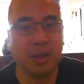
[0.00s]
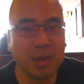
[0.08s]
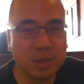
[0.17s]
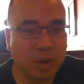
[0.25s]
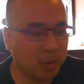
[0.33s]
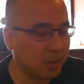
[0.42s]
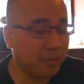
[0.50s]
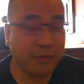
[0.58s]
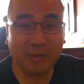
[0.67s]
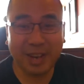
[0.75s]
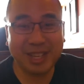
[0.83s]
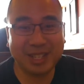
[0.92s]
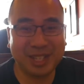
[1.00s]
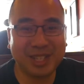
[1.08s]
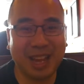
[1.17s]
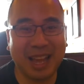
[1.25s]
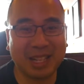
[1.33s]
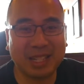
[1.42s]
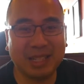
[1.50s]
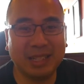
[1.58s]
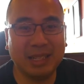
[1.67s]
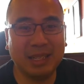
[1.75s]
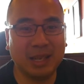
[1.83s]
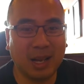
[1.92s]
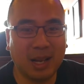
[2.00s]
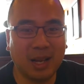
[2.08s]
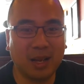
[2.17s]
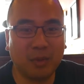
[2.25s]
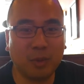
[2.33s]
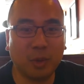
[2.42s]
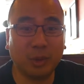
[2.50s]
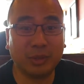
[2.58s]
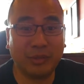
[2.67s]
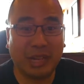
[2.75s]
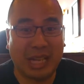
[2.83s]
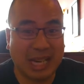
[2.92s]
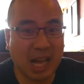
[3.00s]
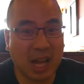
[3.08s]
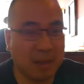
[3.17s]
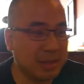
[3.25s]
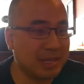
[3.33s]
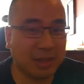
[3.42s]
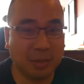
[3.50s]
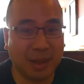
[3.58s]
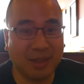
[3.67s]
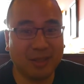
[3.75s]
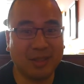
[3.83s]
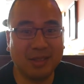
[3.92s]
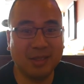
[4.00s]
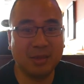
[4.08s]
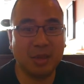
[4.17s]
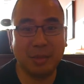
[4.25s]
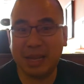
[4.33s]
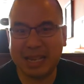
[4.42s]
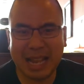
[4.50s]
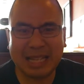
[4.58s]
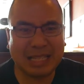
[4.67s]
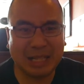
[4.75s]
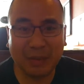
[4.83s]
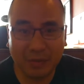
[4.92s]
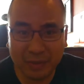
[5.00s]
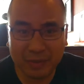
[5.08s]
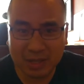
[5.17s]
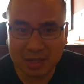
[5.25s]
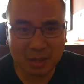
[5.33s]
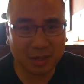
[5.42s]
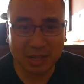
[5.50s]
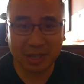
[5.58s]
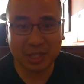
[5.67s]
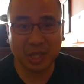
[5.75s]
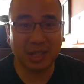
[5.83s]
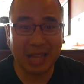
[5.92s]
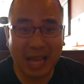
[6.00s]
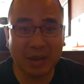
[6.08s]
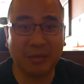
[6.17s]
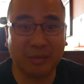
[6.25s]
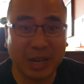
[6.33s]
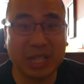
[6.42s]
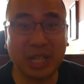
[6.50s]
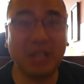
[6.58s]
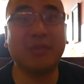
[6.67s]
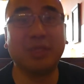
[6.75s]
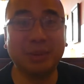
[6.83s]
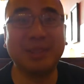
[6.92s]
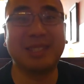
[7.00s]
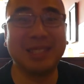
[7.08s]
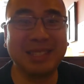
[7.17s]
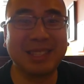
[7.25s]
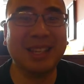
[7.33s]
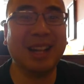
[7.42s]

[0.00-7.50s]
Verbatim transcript: So the French actually ruled Vietnam until about the mid-1950s, so there are actually a lot of French influences